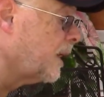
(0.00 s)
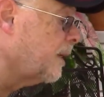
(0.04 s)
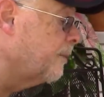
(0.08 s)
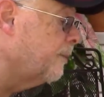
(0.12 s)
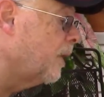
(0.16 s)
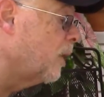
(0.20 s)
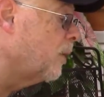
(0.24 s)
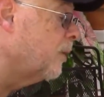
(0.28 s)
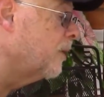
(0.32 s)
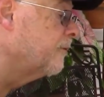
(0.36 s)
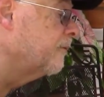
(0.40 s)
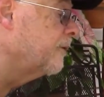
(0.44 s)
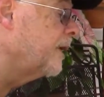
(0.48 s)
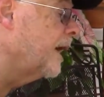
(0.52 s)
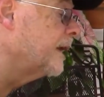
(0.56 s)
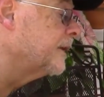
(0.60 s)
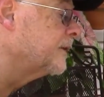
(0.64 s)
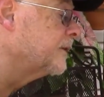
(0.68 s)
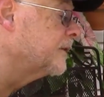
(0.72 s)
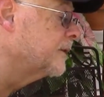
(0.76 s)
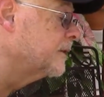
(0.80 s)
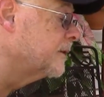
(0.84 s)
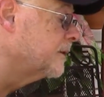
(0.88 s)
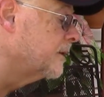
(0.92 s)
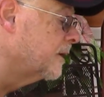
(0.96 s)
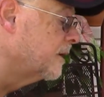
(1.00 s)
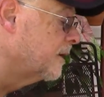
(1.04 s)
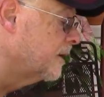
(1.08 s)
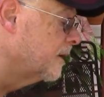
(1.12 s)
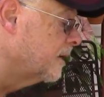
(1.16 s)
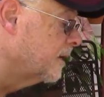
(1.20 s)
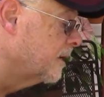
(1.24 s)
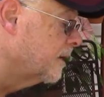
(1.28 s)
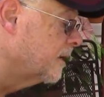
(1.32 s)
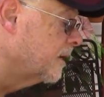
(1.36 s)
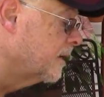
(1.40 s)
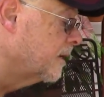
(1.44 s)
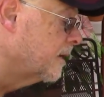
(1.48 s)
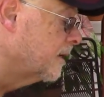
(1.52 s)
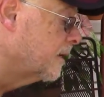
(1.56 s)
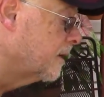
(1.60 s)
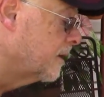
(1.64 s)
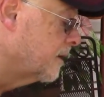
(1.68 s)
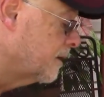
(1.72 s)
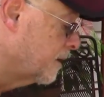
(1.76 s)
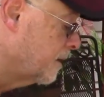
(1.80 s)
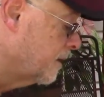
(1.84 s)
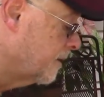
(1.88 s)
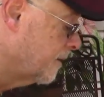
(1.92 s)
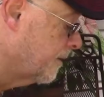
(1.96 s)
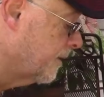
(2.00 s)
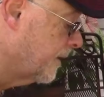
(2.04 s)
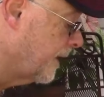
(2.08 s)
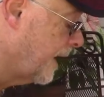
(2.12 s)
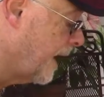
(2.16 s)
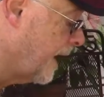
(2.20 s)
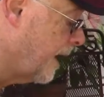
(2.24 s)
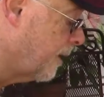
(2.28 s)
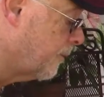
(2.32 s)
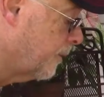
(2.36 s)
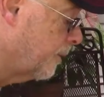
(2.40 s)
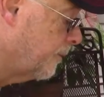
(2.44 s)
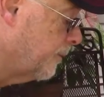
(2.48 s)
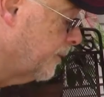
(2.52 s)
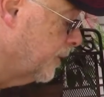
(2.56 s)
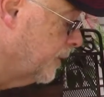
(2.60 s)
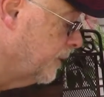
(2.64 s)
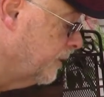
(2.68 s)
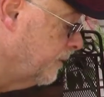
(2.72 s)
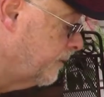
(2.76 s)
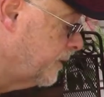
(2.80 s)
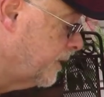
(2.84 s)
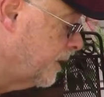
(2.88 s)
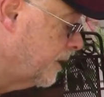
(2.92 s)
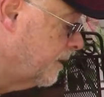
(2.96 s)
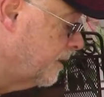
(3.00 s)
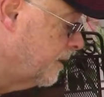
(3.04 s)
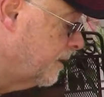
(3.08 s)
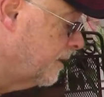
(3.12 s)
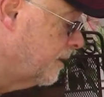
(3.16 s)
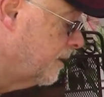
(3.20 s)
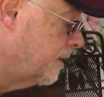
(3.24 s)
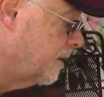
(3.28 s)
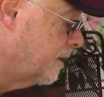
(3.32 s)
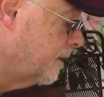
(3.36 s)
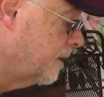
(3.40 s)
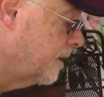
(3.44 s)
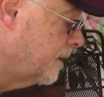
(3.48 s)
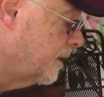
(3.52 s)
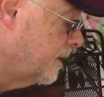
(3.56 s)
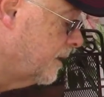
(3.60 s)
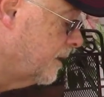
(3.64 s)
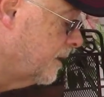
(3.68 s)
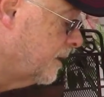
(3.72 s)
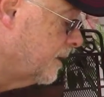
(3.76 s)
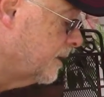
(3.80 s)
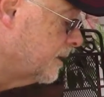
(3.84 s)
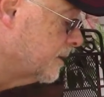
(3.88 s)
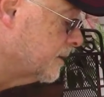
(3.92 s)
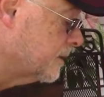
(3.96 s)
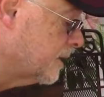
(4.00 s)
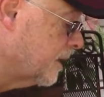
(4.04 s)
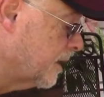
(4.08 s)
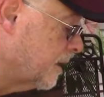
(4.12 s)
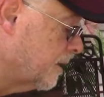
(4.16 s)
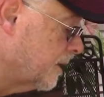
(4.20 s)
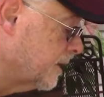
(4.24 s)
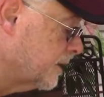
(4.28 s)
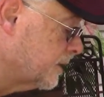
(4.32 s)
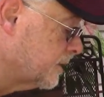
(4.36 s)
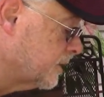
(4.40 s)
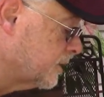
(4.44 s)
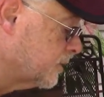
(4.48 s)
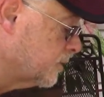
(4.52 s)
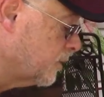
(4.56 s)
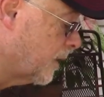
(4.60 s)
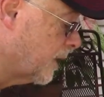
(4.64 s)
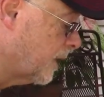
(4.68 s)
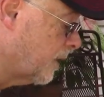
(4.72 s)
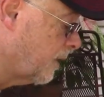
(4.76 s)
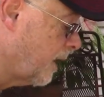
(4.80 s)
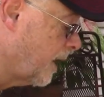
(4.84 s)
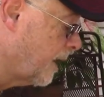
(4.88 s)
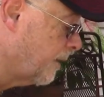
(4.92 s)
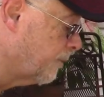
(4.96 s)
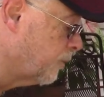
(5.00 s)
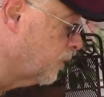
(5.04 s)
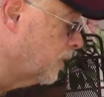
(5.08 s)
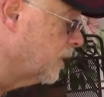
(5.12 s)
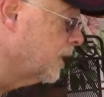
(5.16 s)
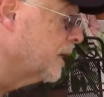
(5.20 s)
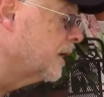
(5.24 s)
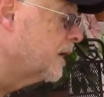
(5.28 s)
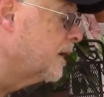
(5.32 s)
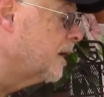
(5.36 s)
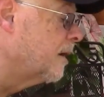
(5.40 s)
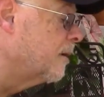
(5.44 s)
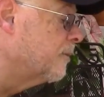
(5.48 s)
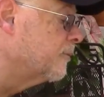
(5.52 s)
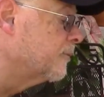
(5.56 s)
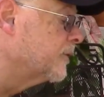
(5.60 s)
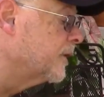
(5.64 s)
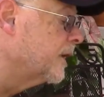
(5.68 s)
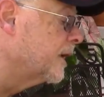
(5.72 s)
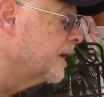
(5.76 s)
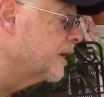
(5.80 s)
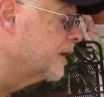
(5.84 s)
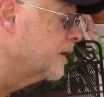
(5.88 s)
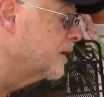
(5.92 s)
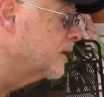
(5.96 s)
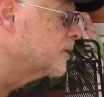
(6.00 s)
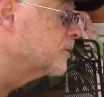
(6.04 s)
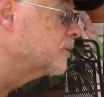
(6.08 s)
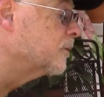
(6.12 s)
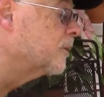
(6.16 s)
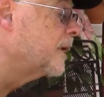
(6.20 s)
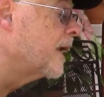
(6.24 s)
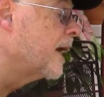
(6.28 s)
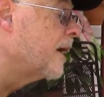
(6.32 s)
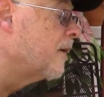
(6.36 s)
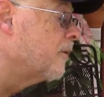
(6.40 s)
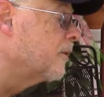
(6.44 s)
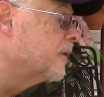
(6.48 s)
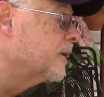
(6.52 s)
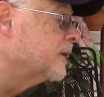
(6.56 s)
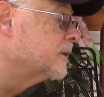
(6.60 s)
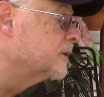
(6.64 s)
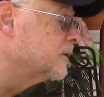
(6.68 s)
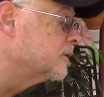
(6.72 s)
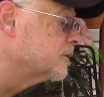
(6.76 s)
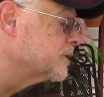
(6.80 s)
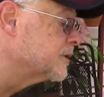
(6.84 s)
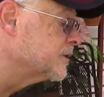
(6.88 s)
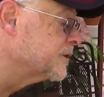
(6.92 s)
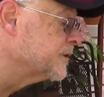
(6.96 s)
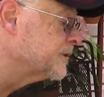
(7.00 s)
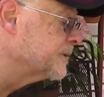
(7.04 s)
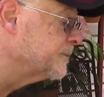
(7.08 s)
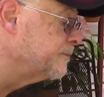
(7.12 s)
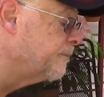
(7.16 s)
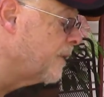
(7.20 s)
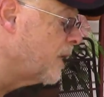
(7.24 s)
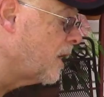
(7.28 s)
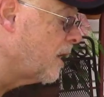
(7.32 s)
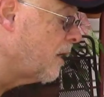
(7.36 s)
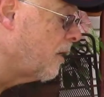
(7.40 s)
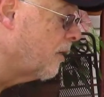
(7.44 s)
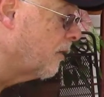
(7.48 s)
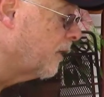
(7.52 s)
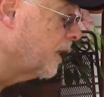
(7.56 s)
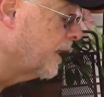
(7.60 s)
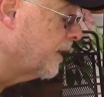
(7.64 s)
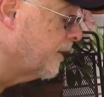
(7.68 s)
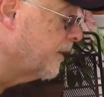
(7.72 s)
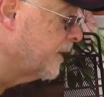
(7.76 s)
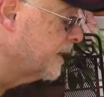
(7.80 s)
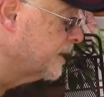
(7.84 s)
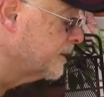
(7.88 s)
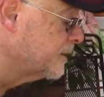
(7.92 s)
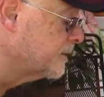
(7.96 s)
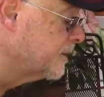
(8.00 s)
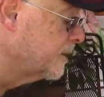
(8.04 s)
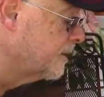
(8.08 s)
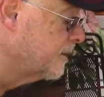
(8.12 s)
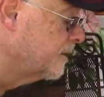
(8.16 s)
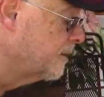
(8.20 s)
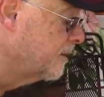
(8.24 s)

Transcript: But we've got the eye removed. So this is where clamp really comes in, because we're now on these little small areas.